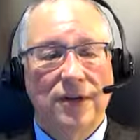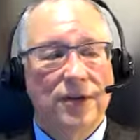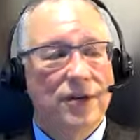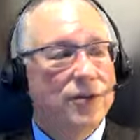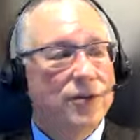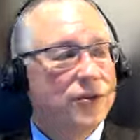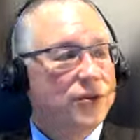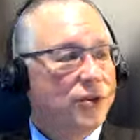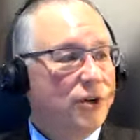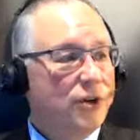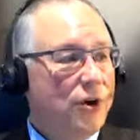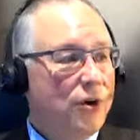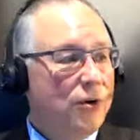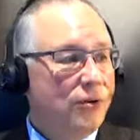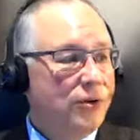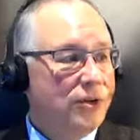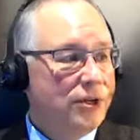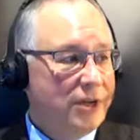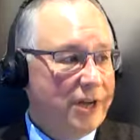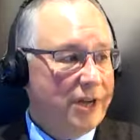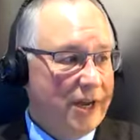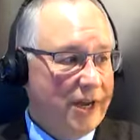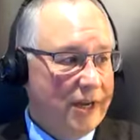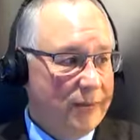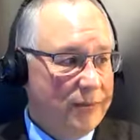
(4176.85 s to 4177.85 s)
So,
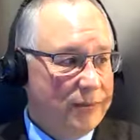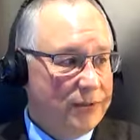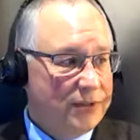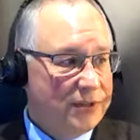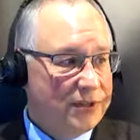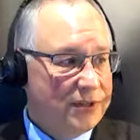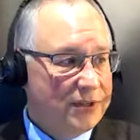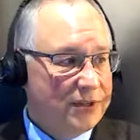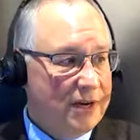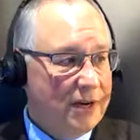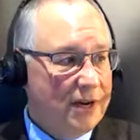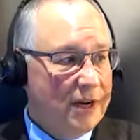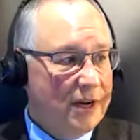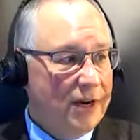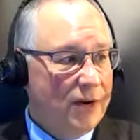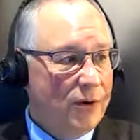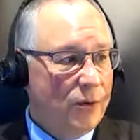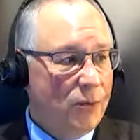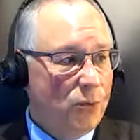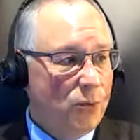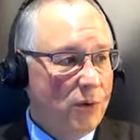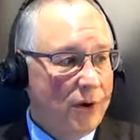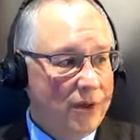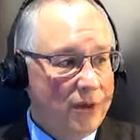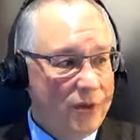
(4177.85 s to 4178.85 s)
James,
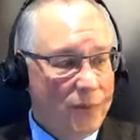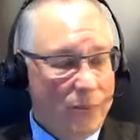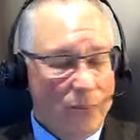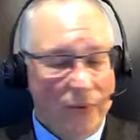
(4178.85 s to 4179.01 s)
what are the